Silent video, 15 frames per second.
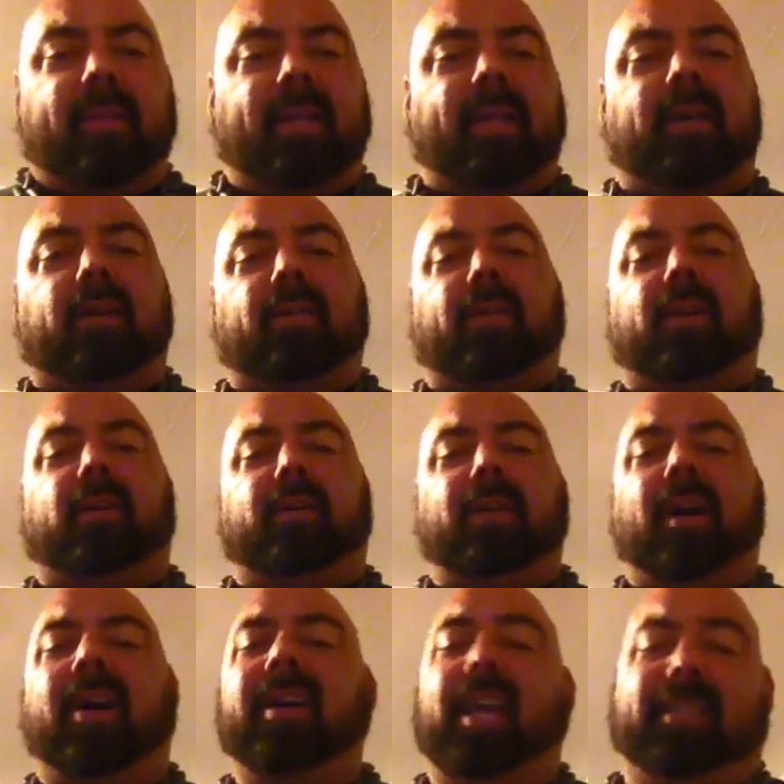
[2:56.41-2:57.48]
that are
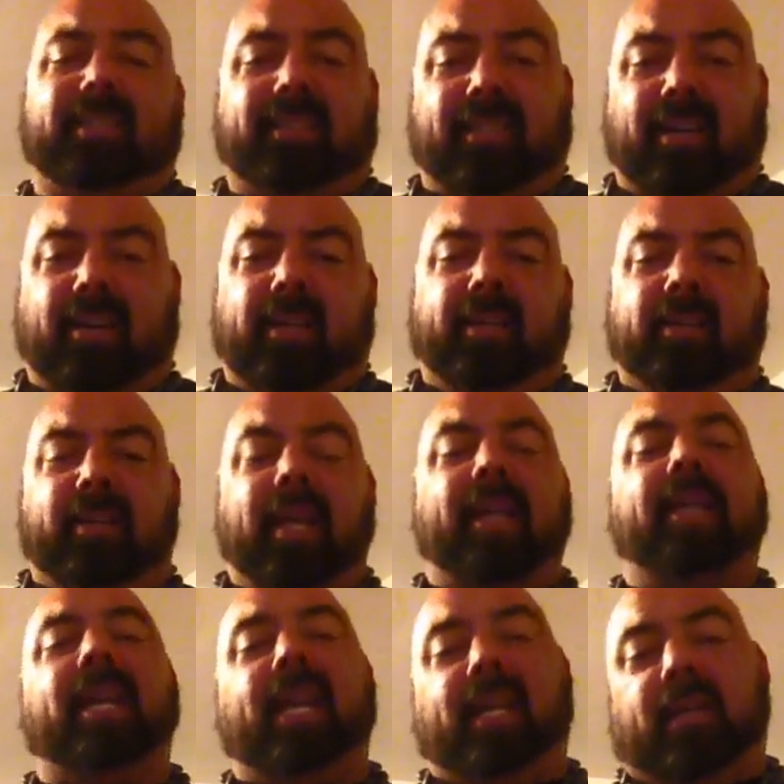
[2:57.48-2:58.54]
unnecessary. They're
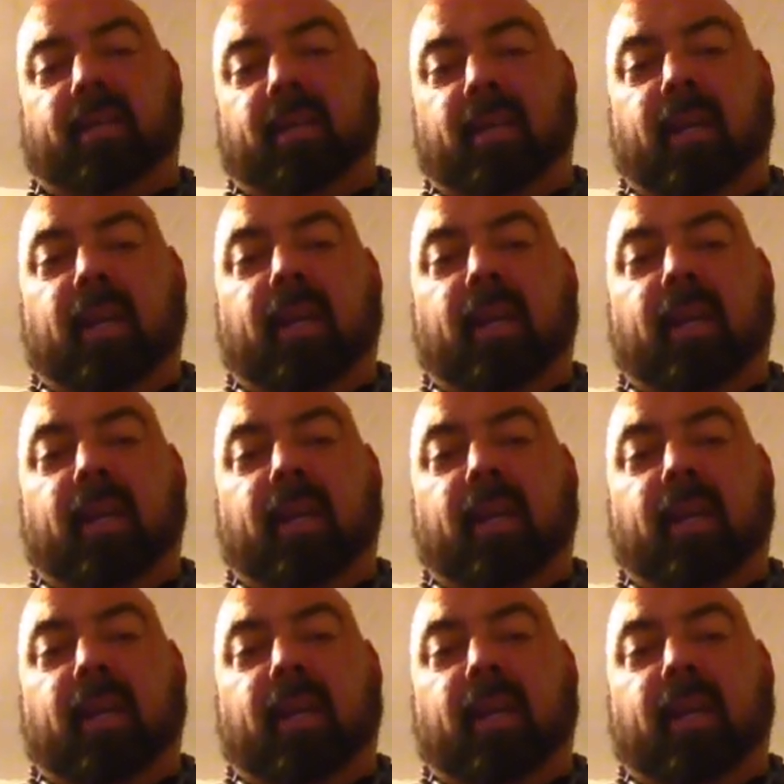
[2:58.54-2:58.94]
not needed.